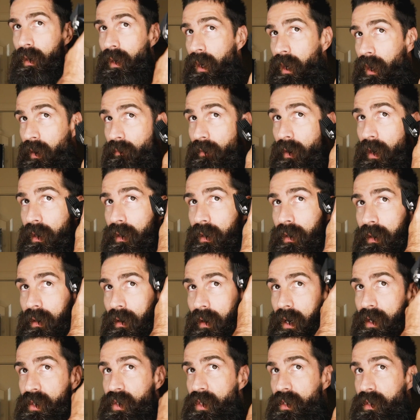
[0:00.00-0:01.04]
And right
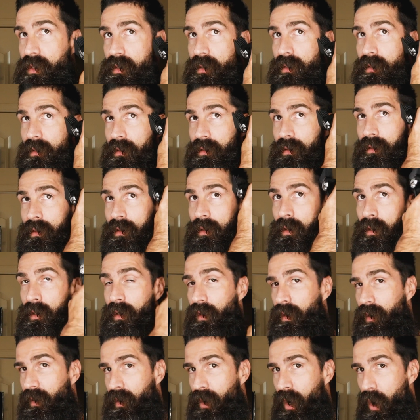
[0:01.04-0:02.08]
here, I just
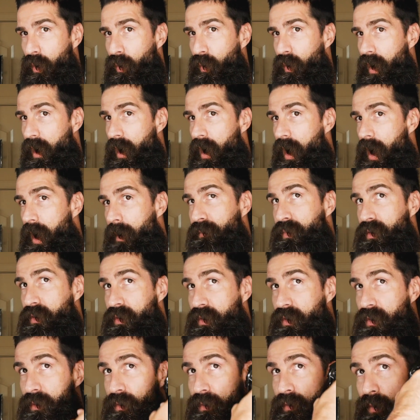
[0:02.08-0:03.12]
go up
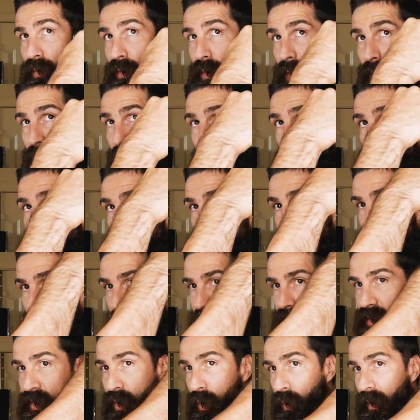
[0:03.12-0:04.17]
to where I
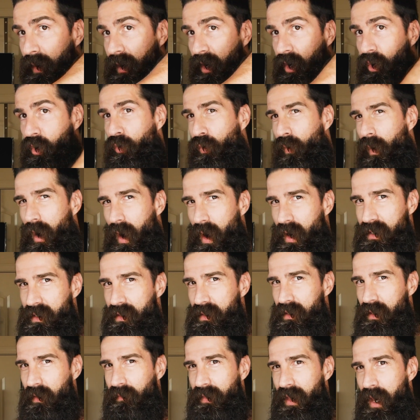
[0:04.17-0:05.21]
was going
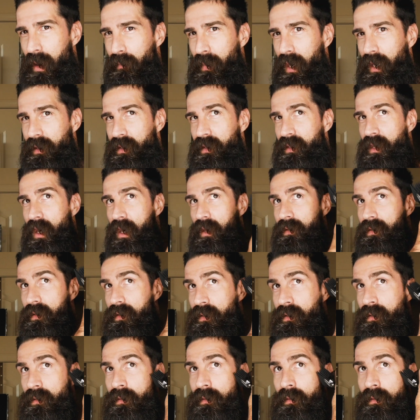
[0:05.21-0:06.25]
across, if that makes
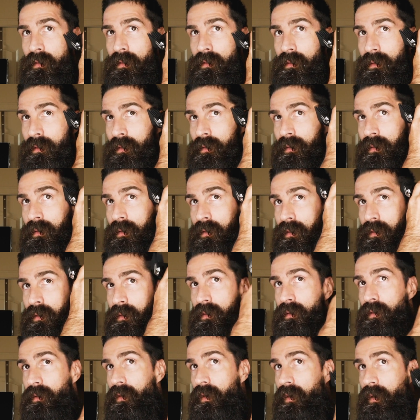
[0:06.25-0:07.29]
sense.
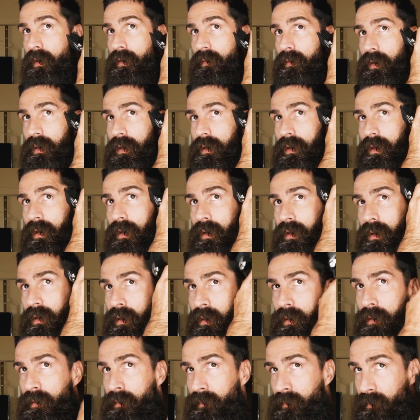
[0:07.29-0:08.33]
There we
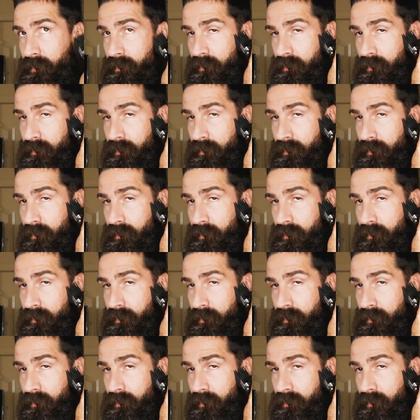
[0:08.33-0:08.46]
go.